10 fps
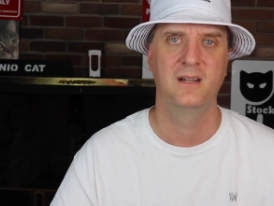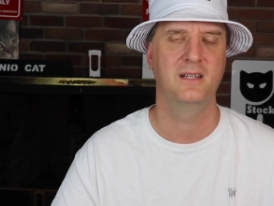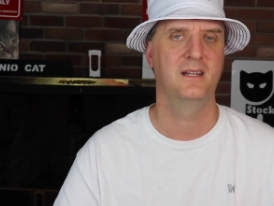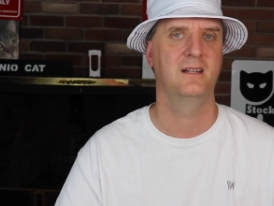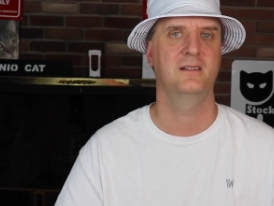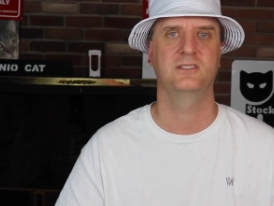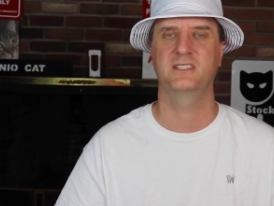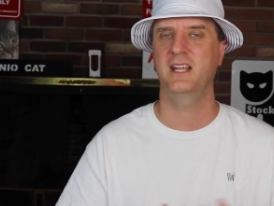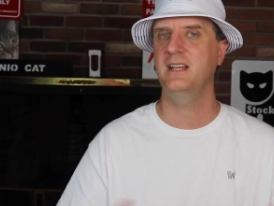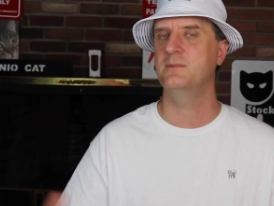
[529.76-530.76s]
you know, your
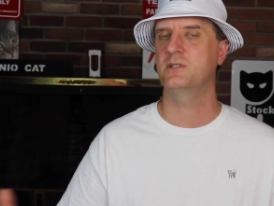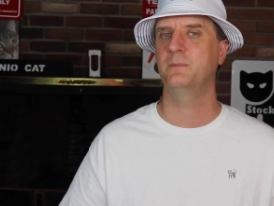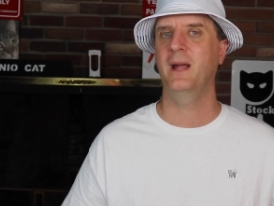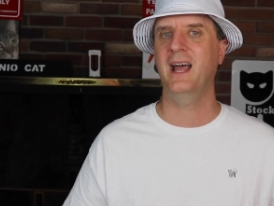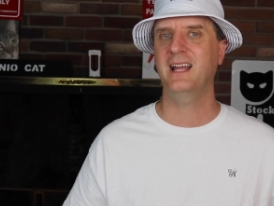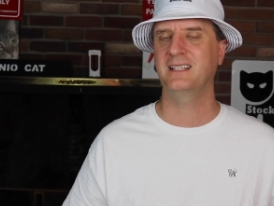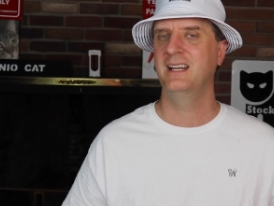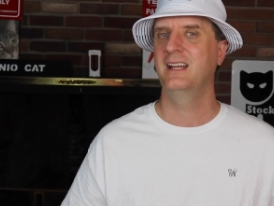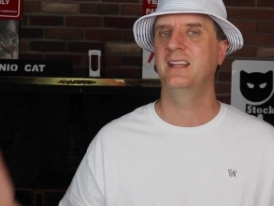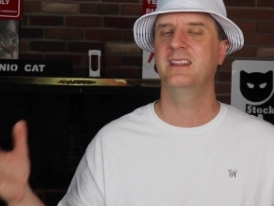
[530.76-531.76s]
stadiums are packed.
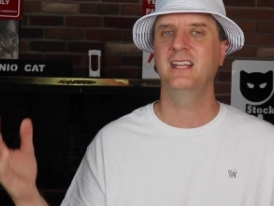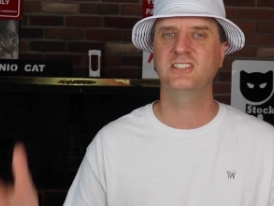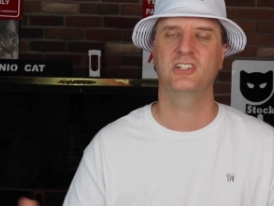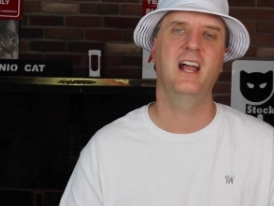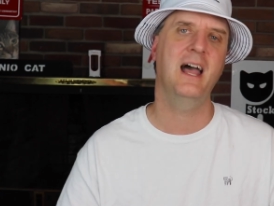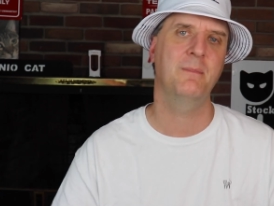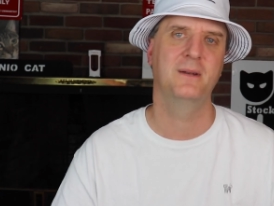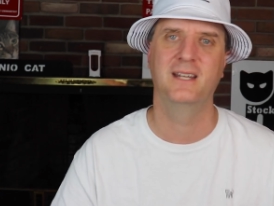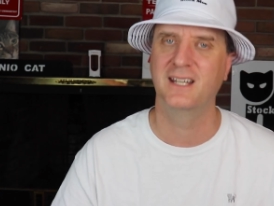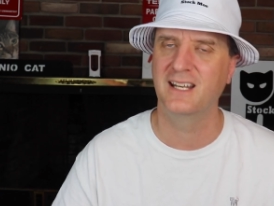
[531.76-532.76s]
Things are happening,